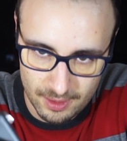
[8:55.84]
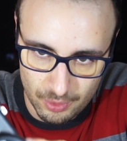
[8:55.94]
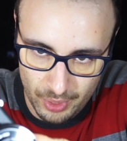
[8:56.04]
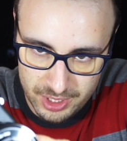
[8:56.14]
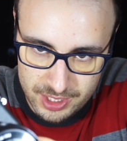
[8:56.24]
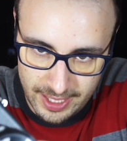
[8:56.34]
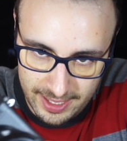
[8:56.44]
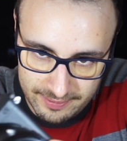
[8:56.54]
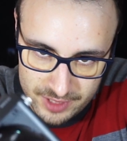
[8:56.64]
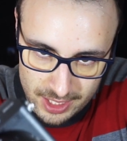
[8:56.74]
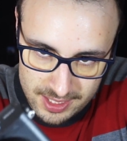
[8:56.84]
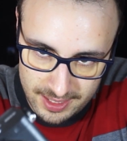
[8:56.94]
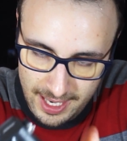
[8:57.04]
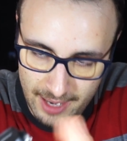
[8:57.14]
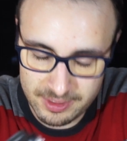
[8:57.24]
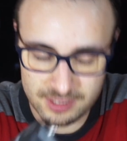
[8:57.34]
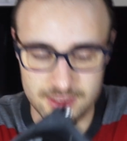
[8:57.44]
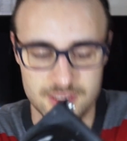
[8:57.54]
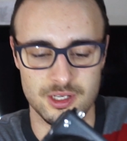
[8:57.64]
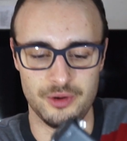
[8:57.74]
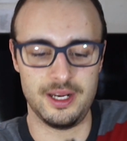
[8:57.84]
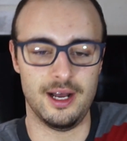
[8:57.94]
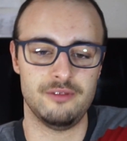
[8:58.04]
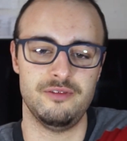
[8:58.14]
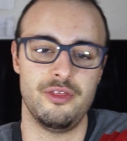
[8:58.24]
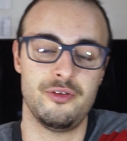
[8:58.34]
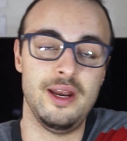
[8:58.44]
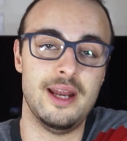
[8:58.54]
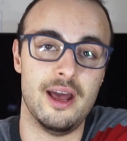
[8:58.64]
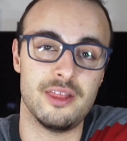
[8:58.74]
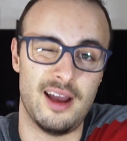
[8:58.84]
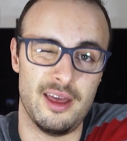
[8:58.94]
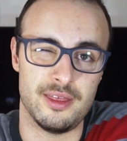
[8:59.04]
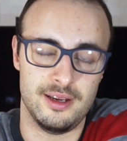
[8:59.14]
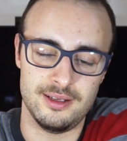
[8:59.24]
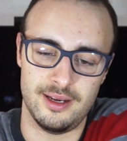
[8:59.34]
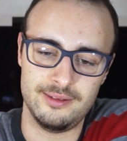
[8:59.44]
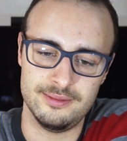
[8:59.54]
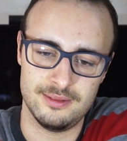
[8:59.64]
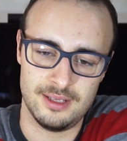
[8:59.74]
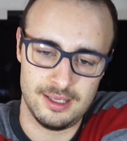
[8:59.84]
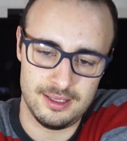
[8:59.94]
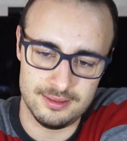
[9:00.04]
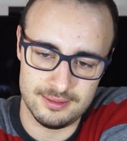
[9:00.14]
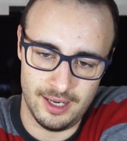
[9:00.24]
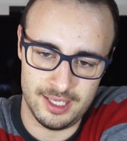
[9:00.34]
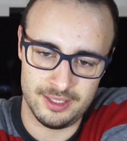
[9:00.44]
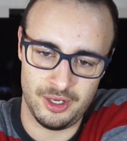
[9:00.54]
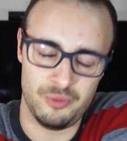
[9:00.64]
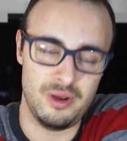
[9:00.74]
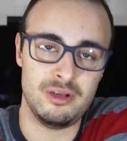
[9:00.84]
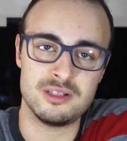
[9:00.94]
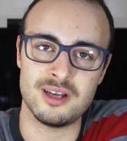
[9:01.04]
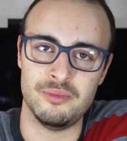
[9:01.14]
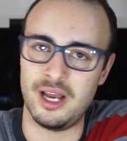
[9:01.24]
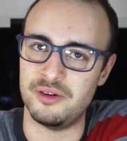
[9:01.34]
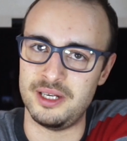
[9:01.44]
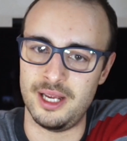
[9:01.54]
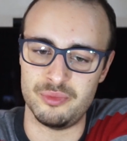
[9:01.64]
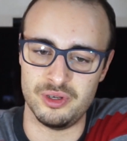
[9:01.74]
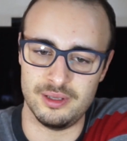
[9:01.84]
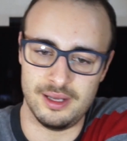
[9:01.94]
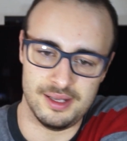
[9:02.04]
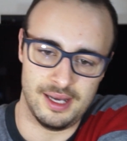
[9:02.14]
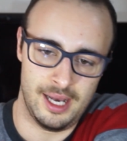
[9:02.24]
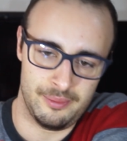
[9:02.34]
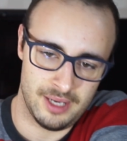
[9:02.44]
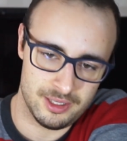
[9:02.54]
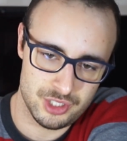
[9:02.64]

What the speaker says: which they just announced, the Sony Alpha 3, I think, yeah. I don't know, maybe it's coming out in April. I'm not